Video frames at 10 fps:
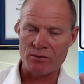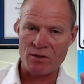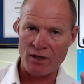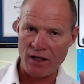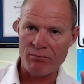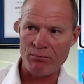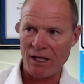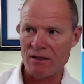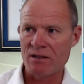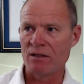So they have
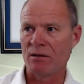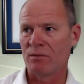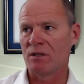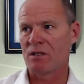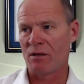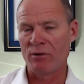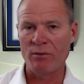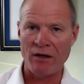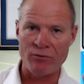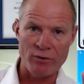beds in them, and some of them
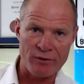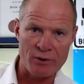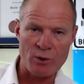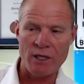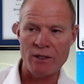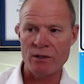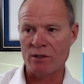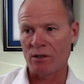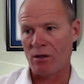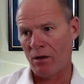have refrigerators
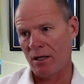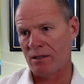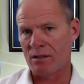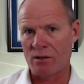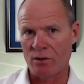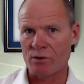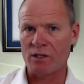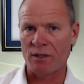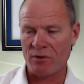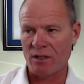and closets and those
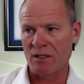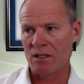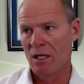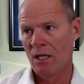types of things.